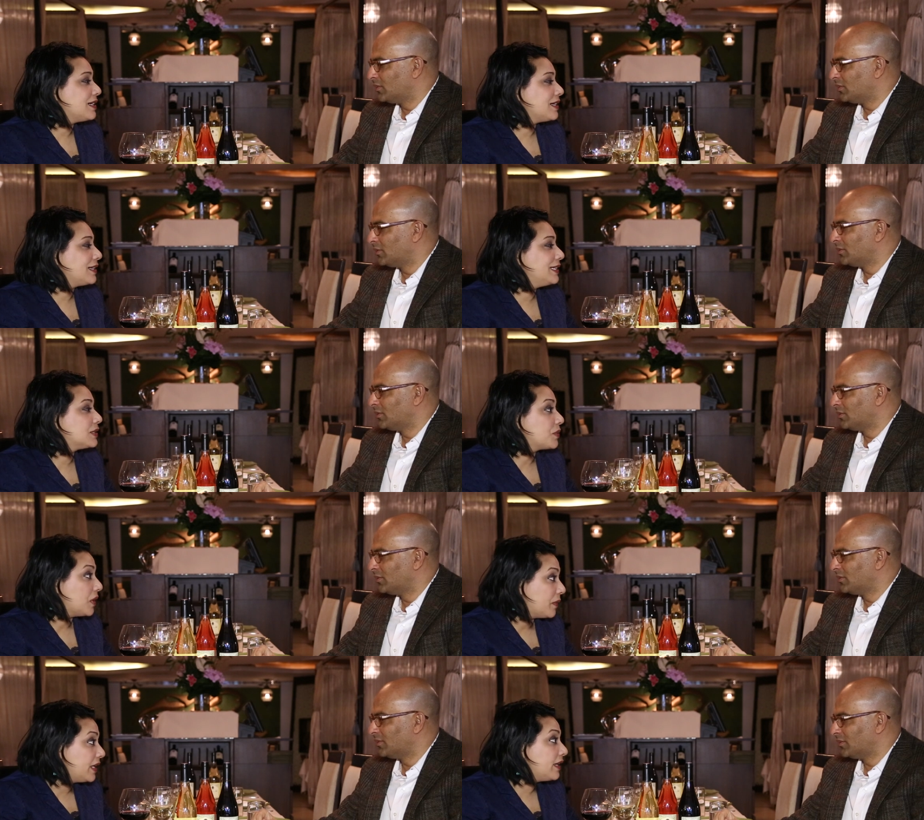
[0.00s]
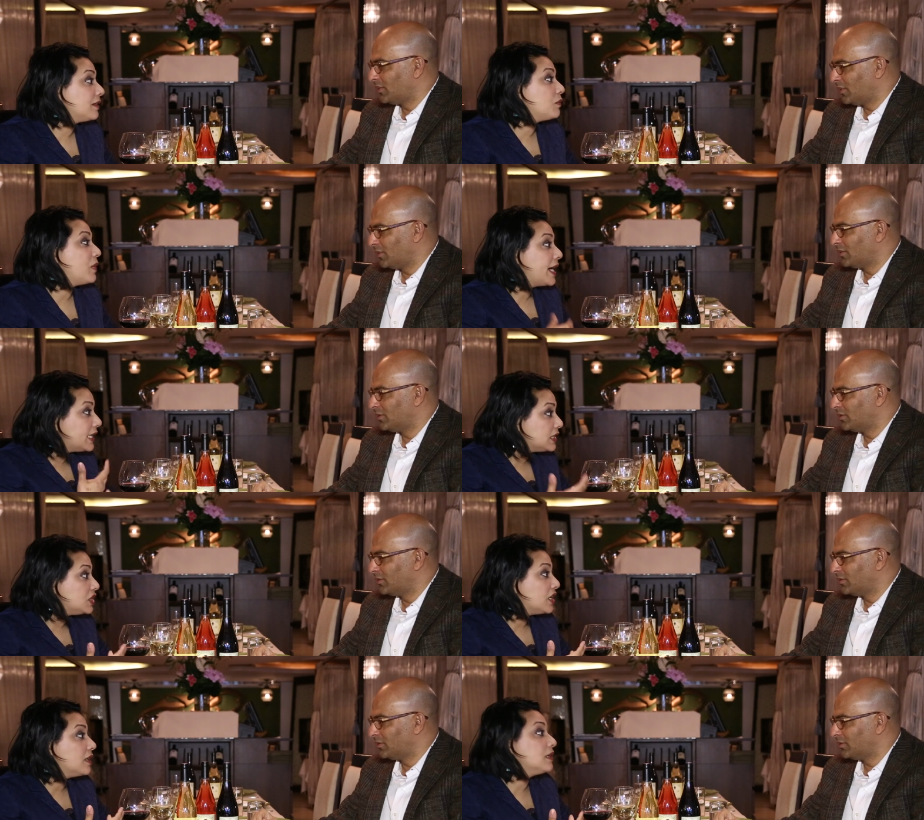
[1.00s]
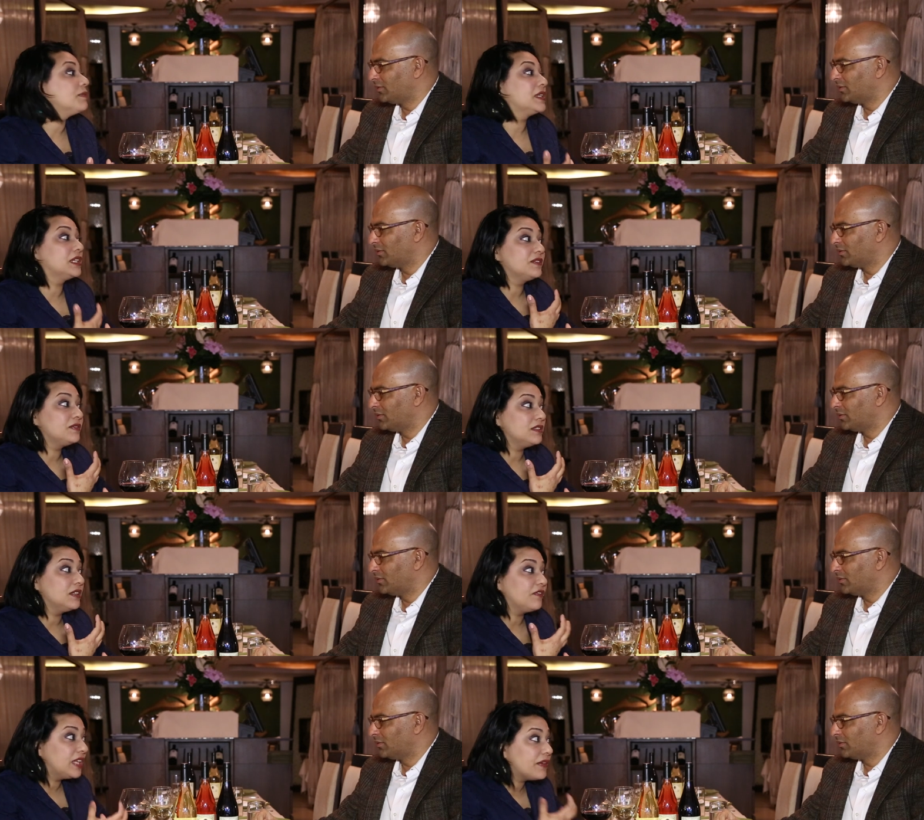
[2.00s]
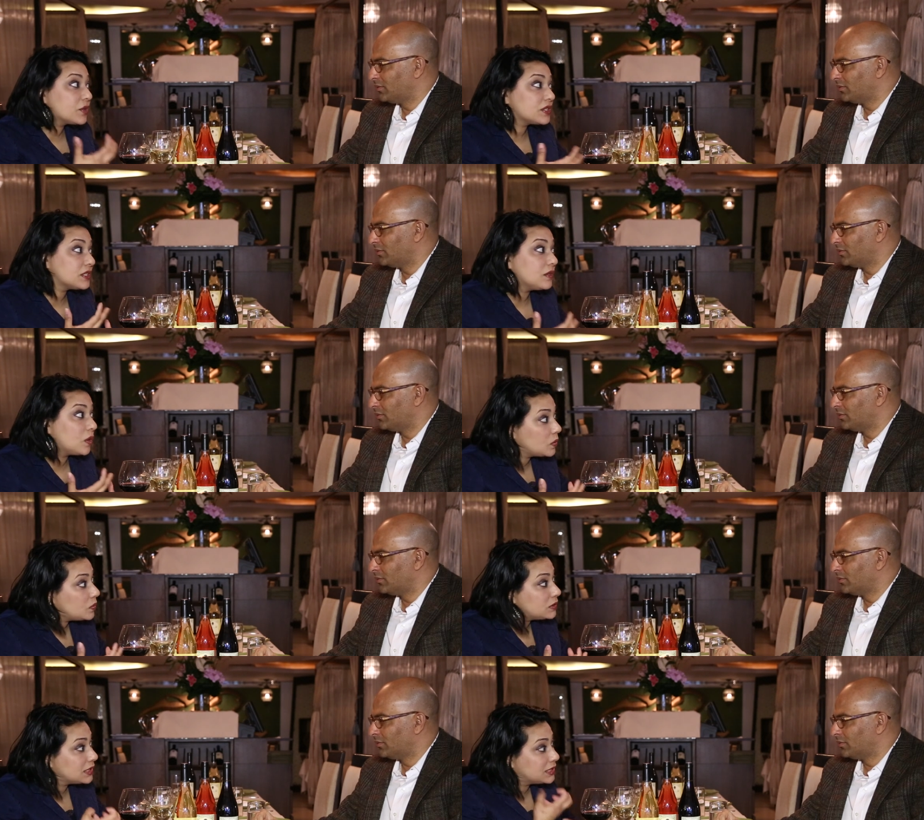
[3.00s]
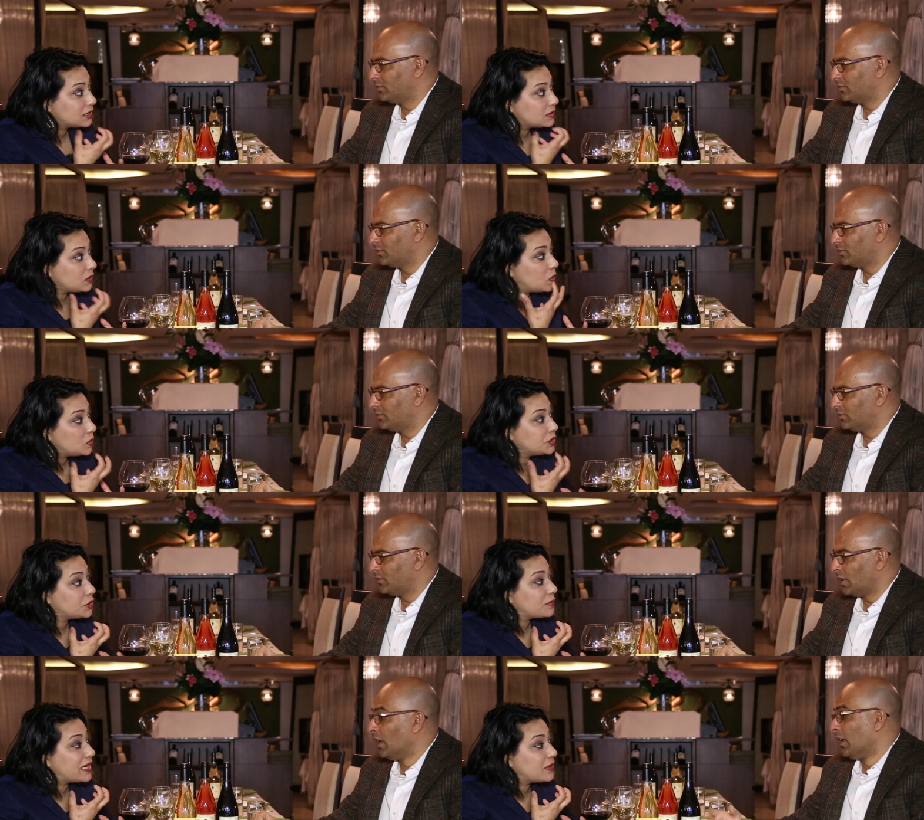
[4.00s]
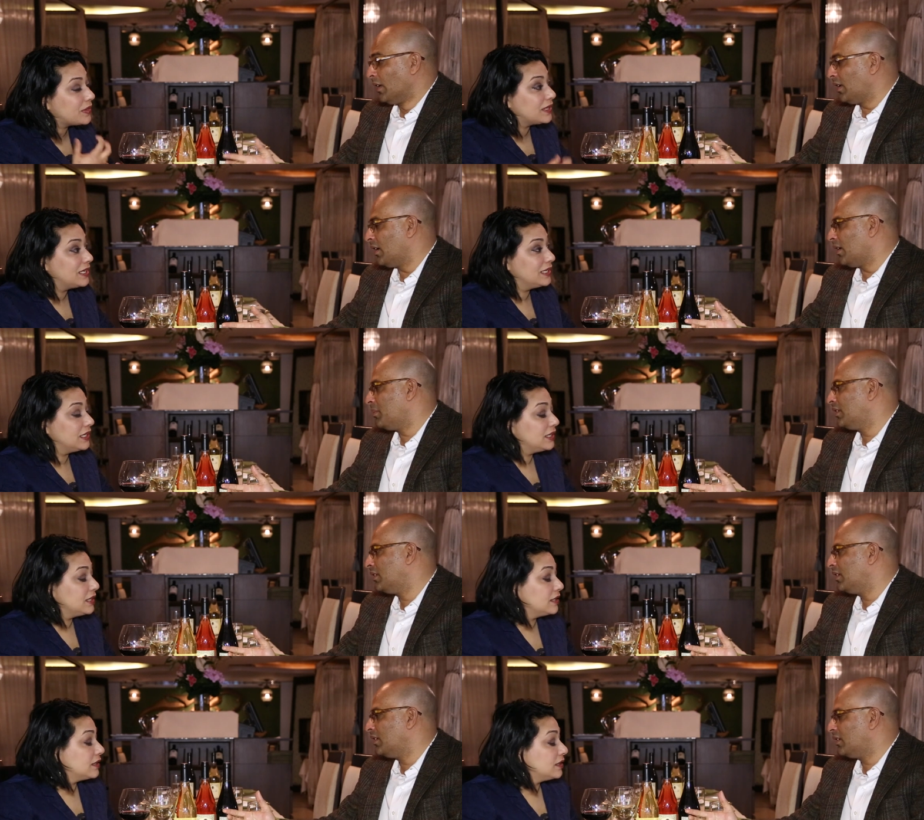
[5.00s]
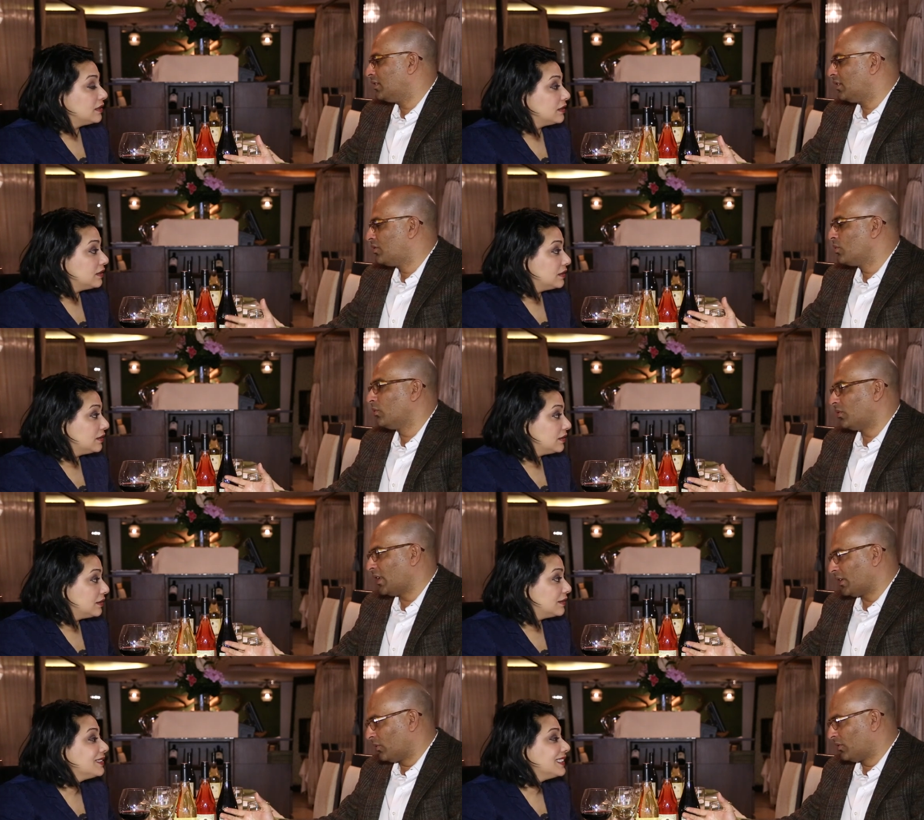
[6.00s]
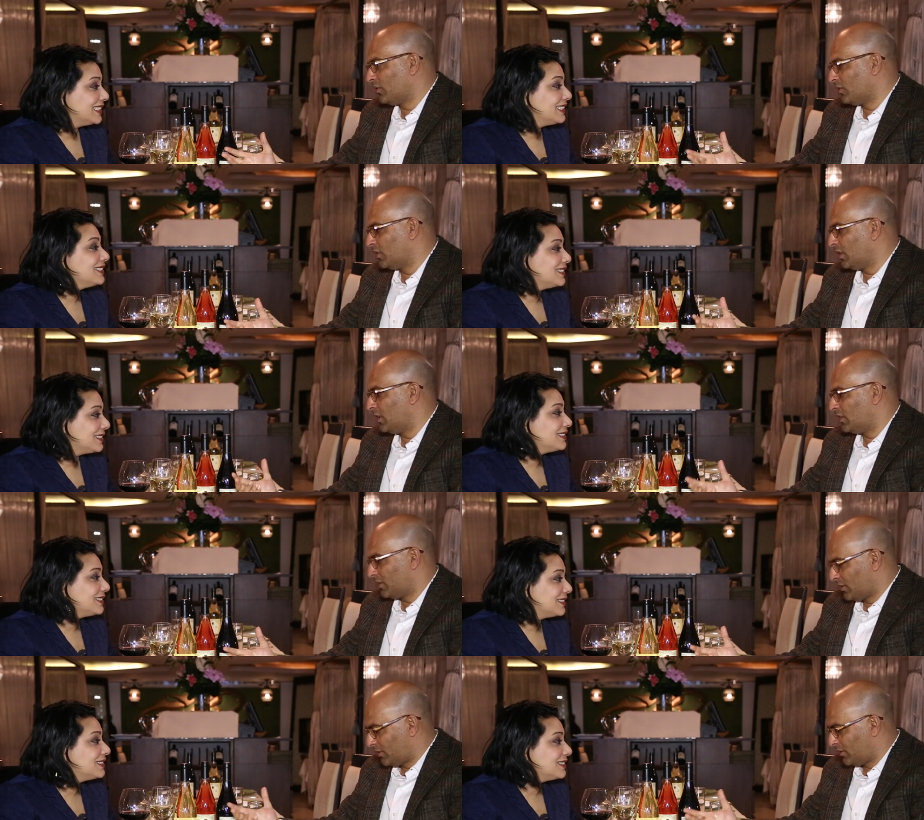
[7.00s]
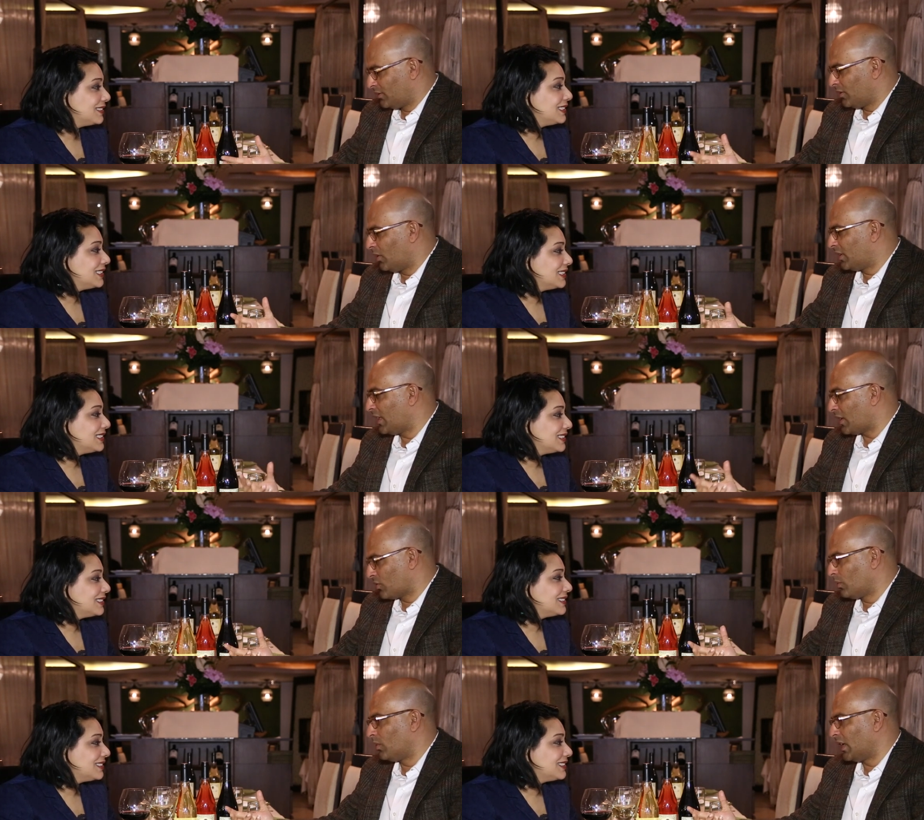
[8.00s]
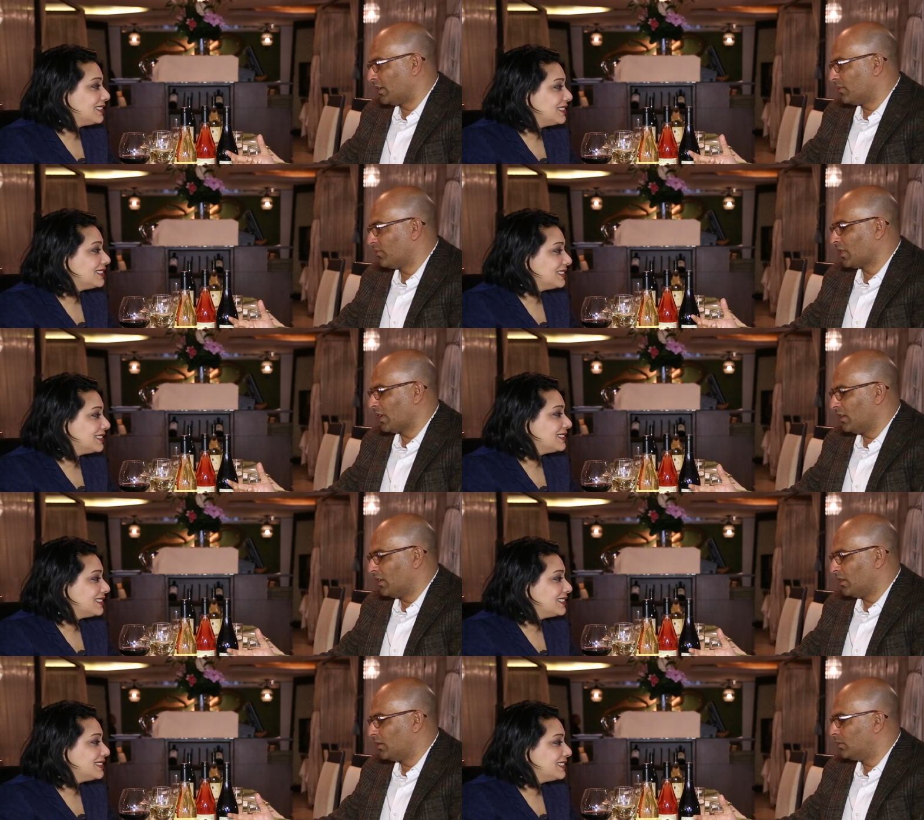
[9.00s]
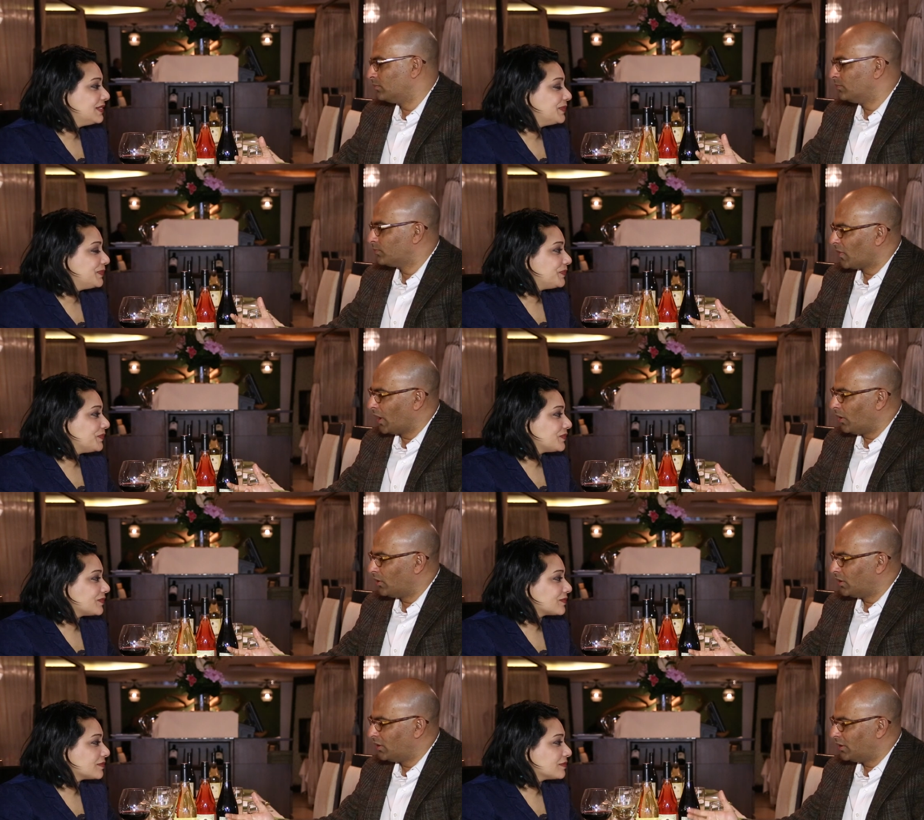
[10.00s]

Speaker 1: it's growing, and the wine is young, but the flavor is still old? Is it still old in your mouth?
Speaker 2: Yeah, I mean, the juice that goes into the actual wine. You know,